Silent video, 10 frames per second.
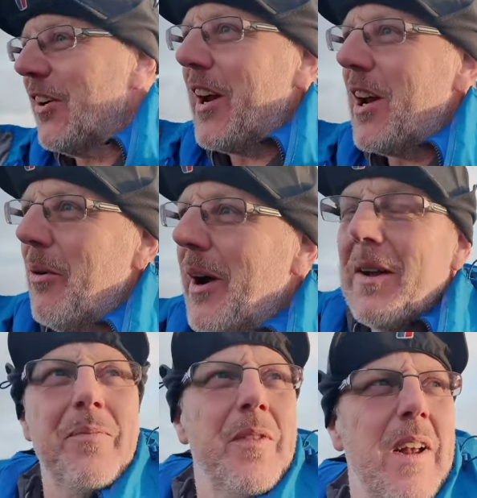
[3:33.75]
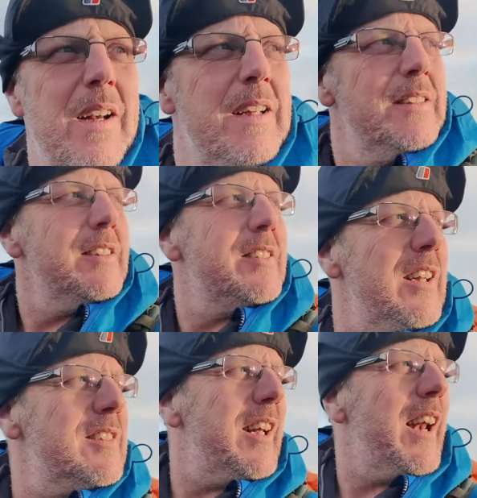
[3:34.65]
on anyway. The
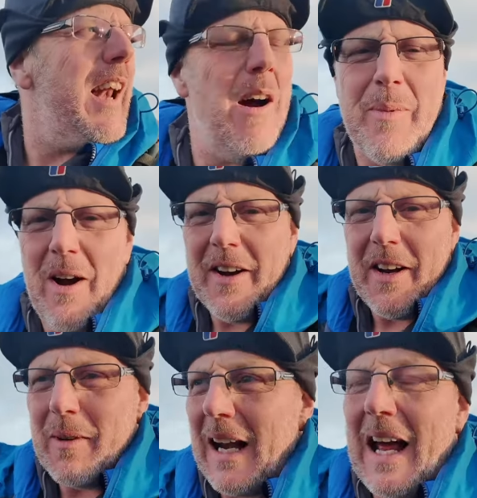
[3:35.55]
sun's in and out behind them